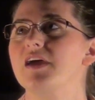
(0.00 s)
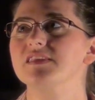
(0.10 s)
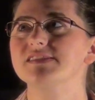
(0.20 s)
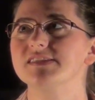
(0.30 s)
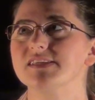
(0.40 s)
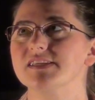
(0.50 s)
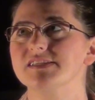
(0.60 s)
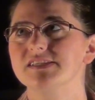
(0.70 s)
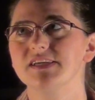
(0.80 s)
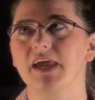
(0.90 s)
And this is
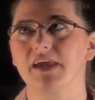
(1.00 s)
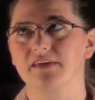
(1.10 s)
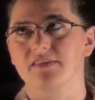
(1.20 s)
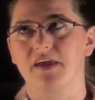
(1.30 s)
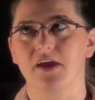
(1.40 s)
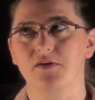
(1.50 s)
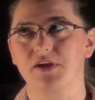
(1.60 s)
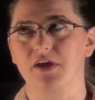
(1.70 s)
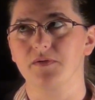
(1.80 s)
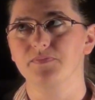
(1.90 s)
dA, the
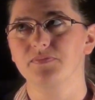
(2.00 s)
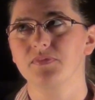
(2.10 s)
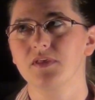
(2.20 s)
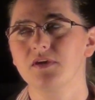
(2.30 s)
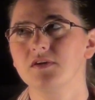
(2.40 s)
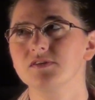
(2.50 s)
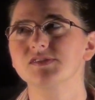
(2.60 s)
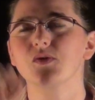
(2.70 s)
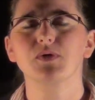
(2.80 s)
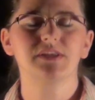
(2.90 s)
area.
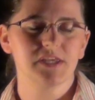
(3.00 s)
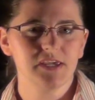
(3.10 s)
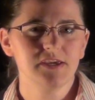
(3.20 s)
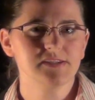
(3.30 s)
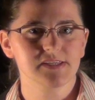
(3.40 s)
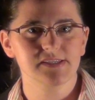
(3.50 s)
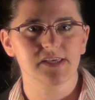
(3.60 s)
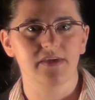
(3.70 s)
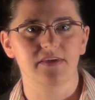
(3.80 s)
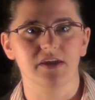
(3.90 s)
So when E is
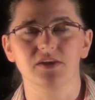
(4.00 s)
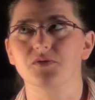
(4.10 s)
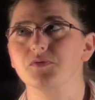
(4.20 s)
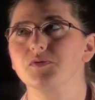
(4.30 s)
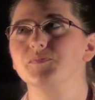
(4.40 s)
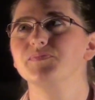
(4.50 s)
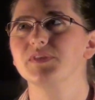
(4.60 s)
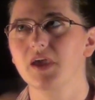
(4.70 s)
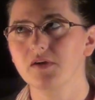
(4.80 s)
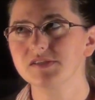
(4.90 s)
inside the integral,
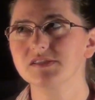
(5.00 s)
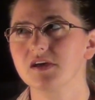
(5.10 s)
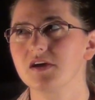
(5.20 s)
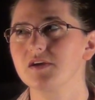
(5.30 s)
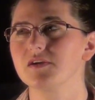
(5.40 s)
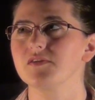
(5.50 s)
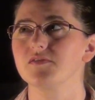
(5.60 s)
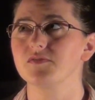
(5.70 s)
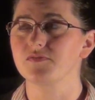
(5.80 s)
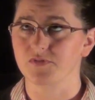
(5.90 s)
Gauss's law
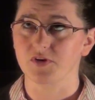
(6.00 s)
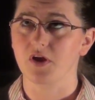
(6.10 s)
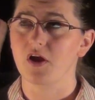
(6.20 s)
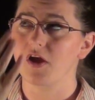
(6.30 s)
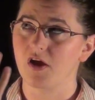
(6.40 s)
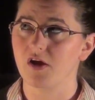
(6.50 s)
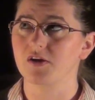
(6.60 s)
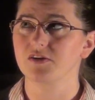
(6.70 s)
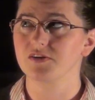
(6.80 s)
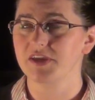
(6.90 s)
for
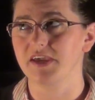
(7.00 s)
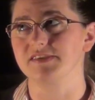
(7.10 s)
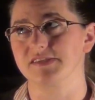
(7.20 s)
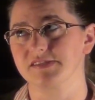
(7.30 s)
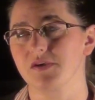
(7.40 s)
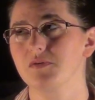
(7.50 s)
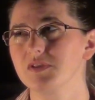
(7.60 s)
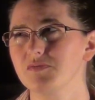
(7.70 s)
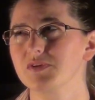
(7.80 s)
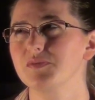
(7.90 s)
our cases
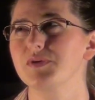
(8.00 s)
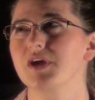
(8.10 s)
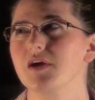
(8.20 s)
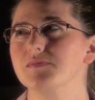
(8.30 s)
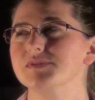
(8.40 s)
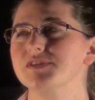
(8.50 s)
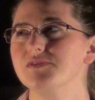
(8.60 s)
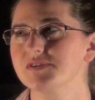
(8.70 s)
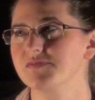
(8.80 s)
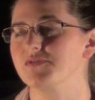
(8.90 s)
only really becomes
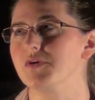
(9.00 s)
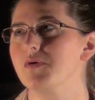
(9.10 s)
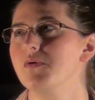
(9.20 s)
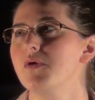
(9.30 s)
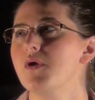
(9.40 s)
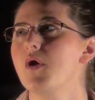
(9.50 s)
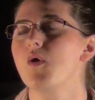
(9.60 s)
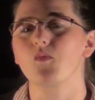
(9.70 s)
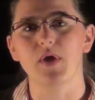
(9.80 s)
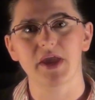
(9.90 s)
useful
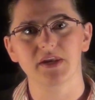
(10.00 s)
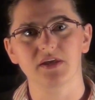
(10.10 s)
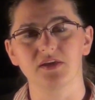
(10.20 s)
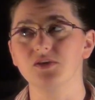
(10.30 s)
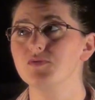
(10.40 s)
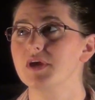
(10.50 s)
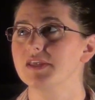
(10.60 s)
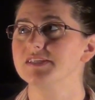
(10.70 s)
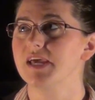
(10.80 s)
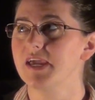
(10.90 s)
when you
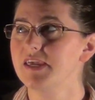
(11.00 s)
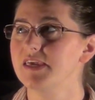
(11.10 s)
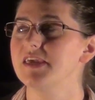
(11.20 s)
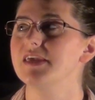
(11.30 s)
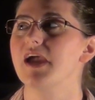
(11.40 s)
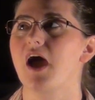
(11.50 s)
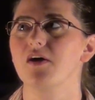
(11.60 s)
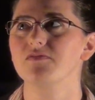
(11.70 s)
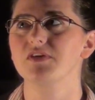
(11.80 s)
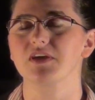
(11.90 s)
can take E
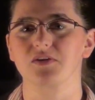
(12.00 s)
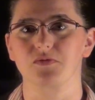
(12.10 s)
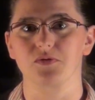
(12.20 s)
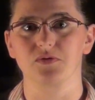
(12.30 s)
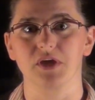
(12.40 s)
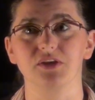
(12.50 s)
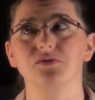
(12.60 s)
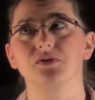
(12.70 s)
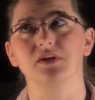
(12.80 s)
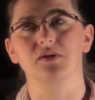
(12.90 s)
out of the integral and
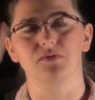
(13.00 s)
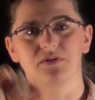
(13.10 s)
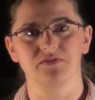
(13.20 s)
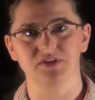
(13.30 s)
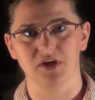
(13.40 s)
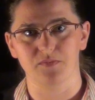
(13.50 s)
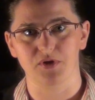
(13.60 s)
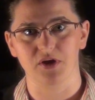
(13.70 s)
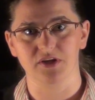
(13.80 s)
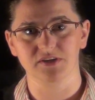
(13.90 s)
you can get rid of the dot
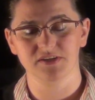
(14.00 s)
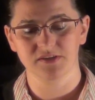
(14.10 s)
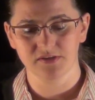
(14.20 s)
product.